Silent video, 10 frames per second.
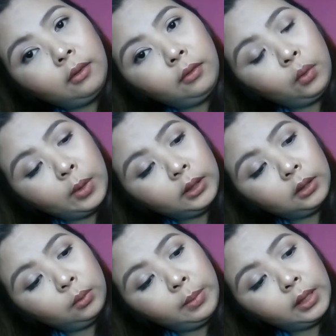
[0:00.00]
if you want
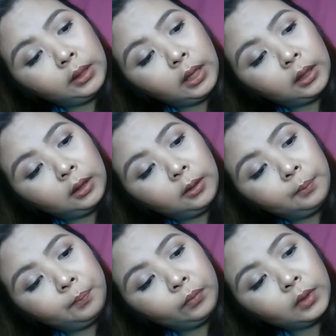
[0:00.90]
to build it,
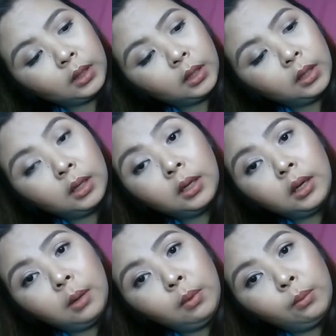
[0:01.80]

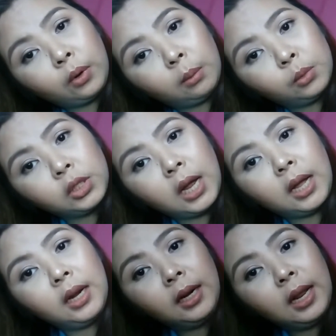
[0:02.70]
nabubura mo siya.
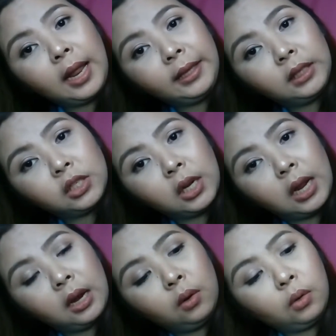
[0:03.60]
Nagla-lighten siya
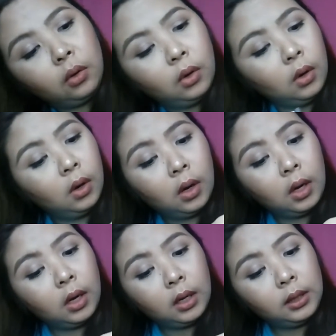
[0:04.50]
lalo.
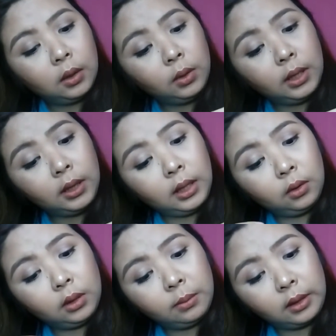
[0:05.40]
The only thing
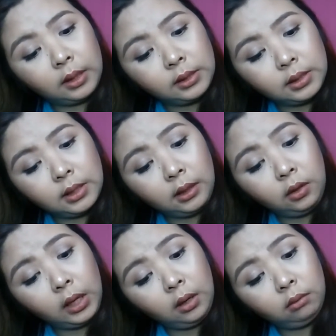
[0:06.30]
good about this is that
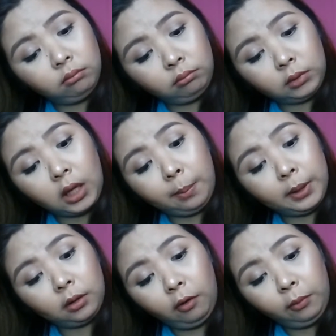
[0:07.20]
you can top
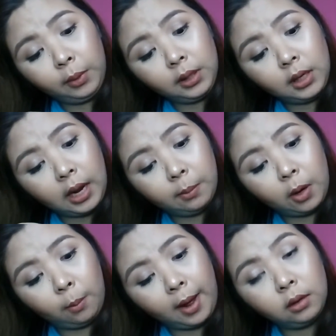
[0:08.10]
it off with an
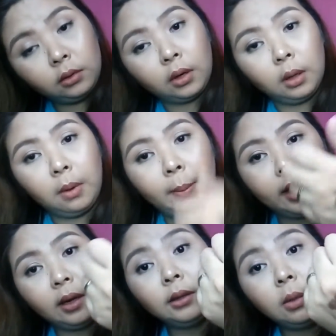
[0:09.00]
eyebrow powder. Diba?
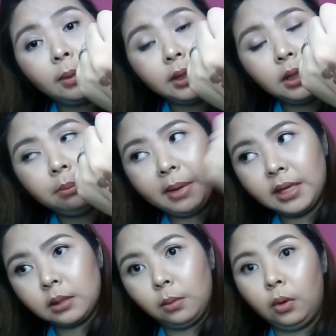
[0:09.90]
Parang ito yung magiging
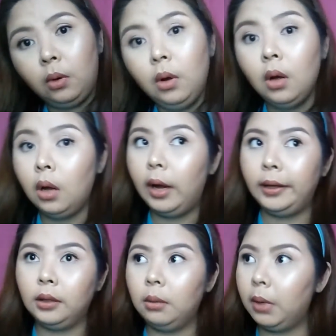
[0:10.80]
base mo,
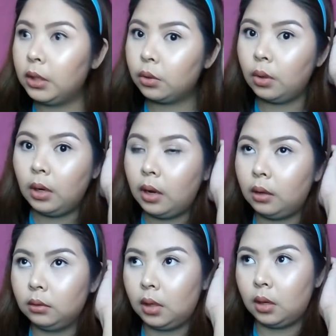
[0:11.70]
and then make sure lang
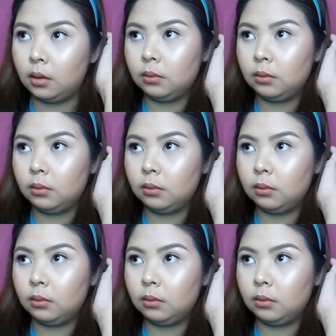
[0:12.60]
na